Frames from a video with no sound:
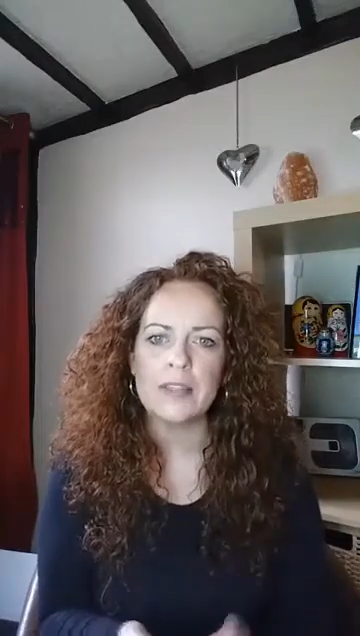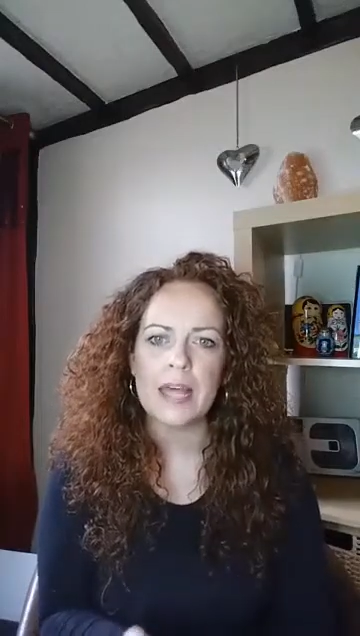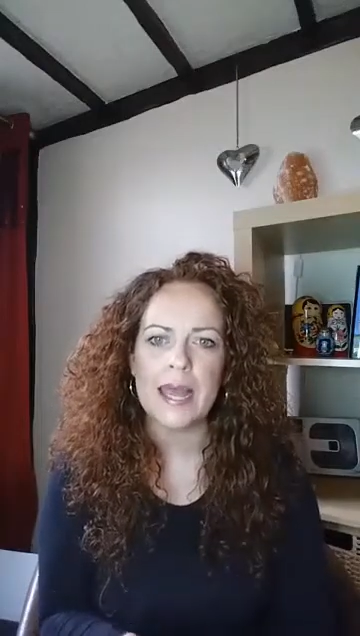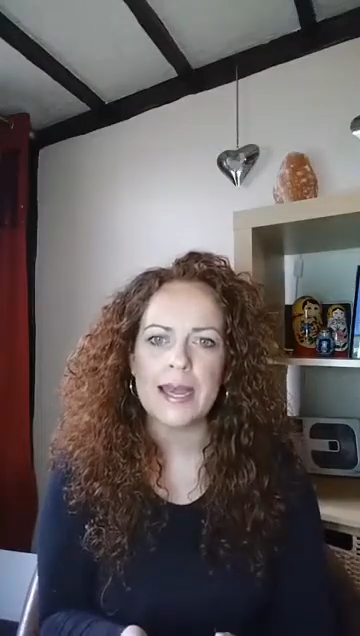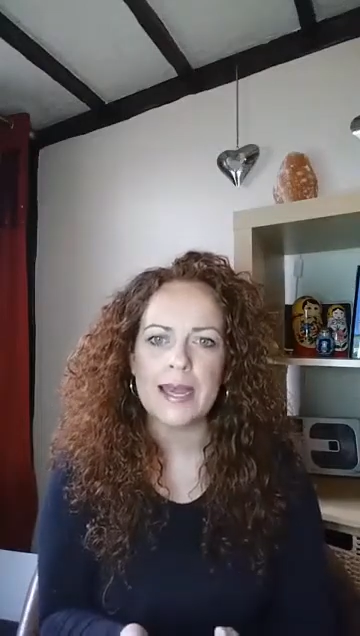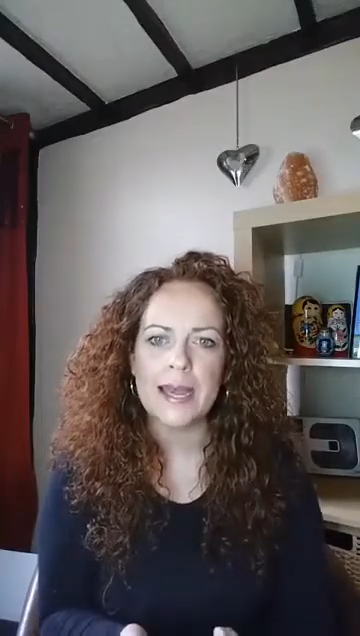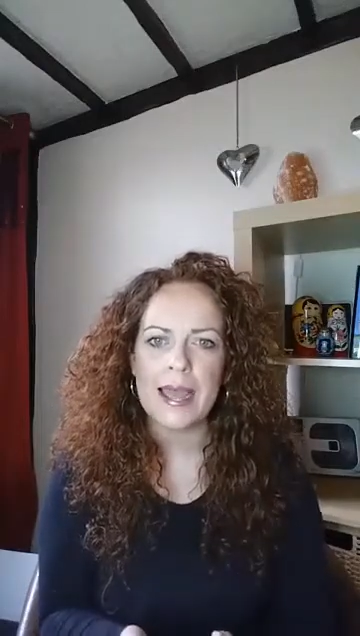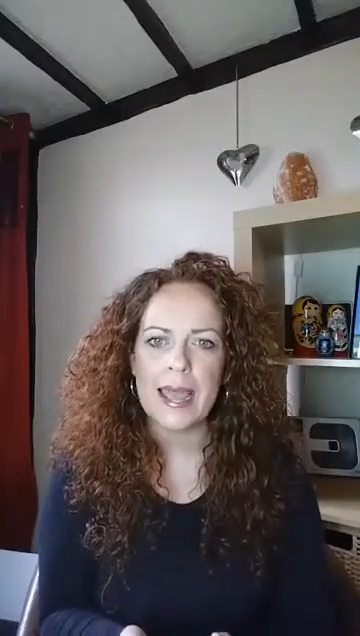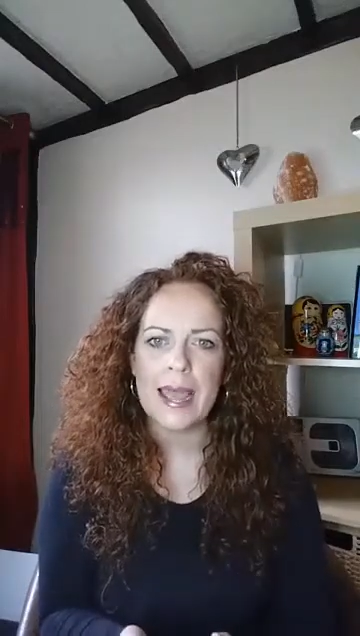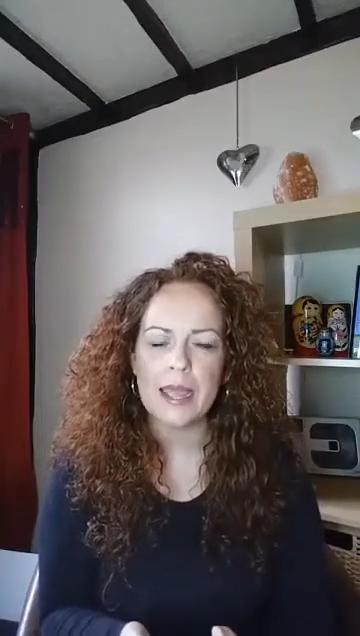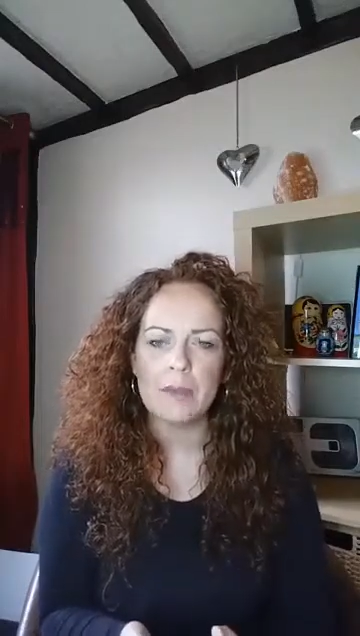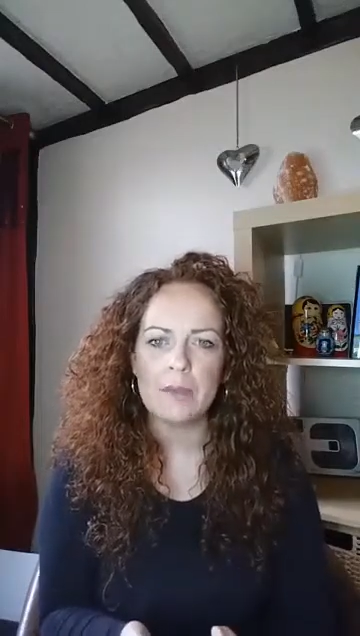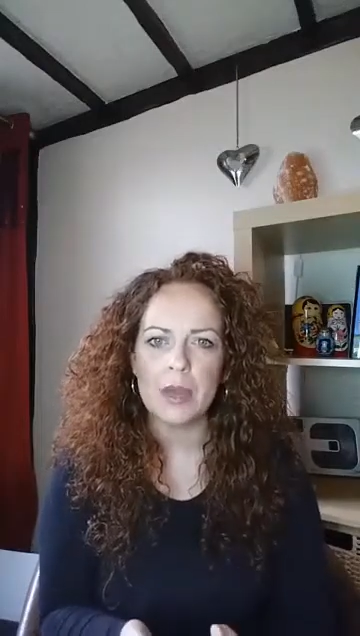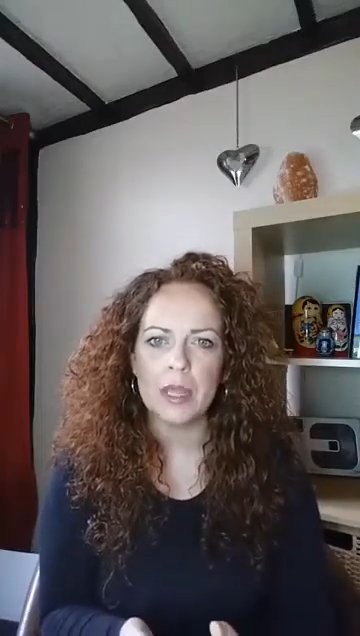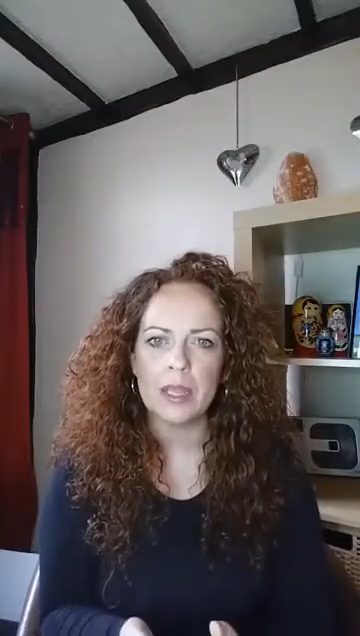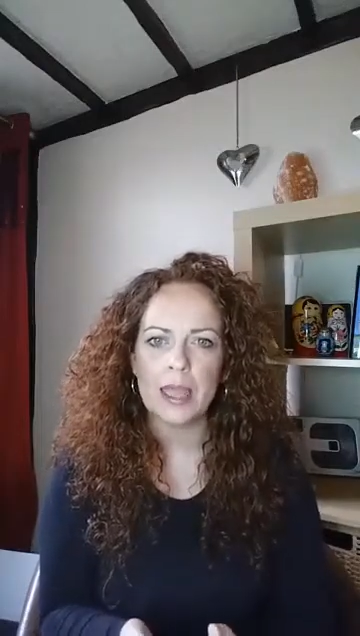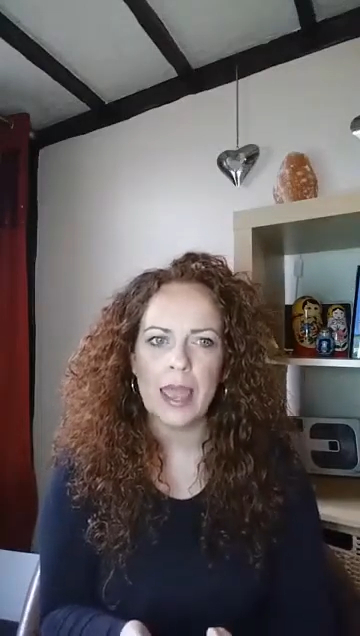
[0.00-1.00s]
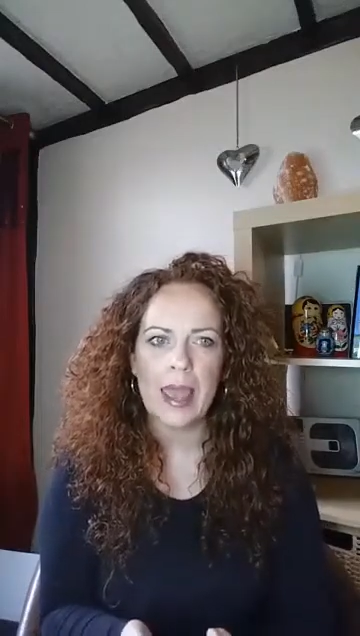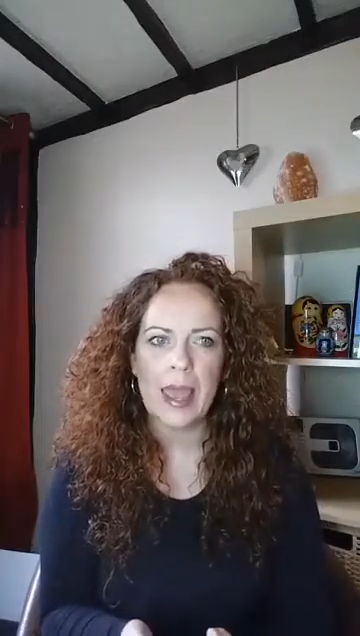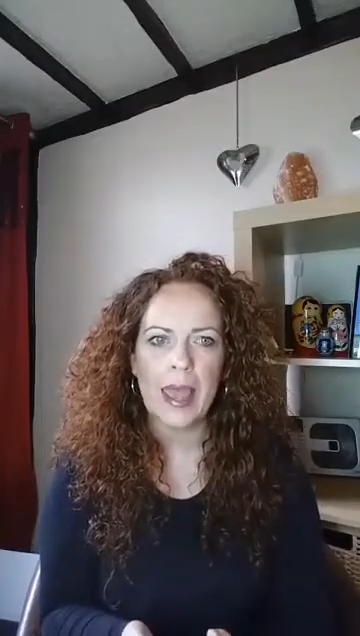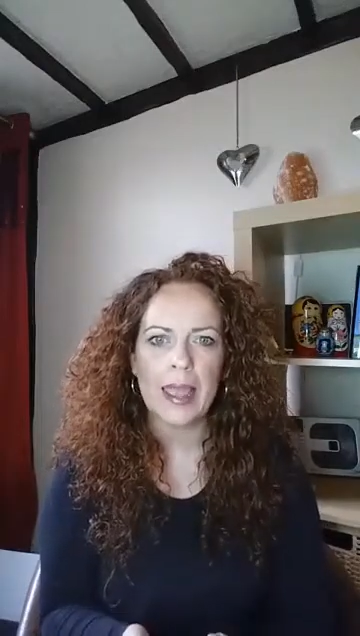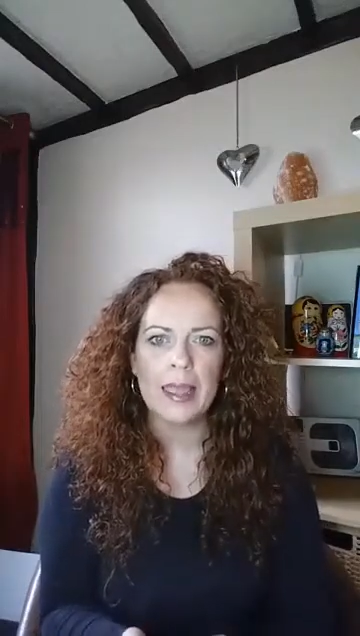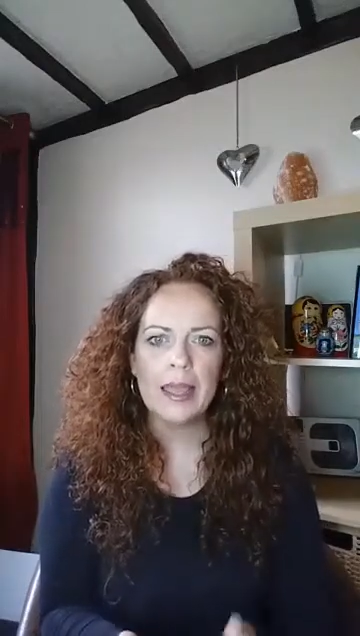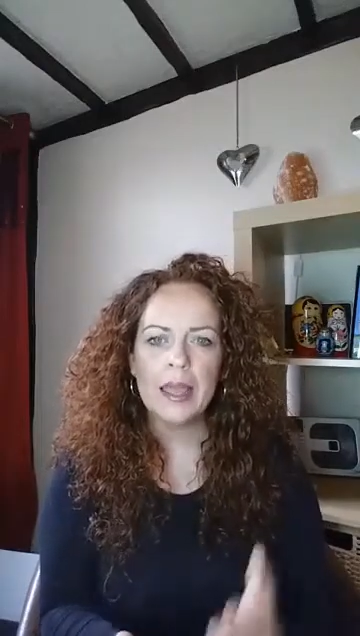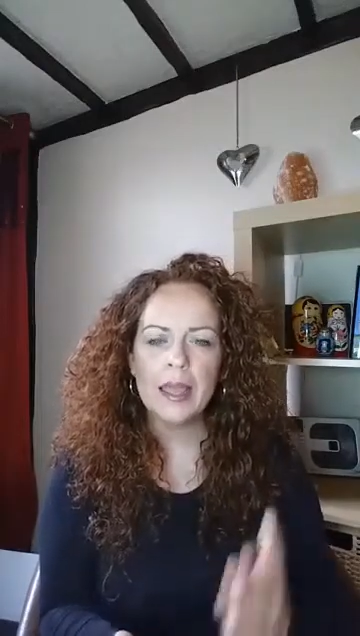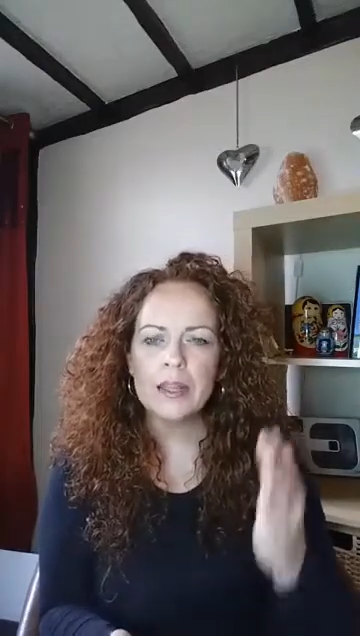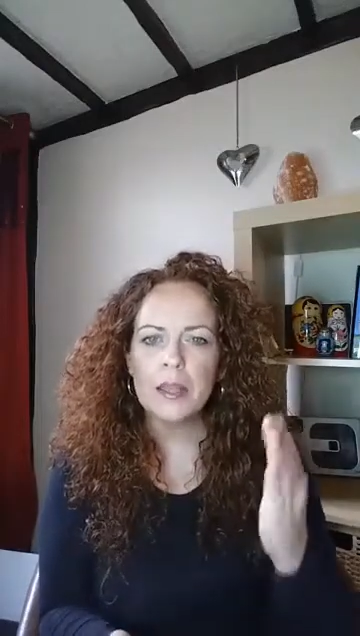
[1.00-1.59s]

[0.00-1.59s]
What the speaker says: their name, okay?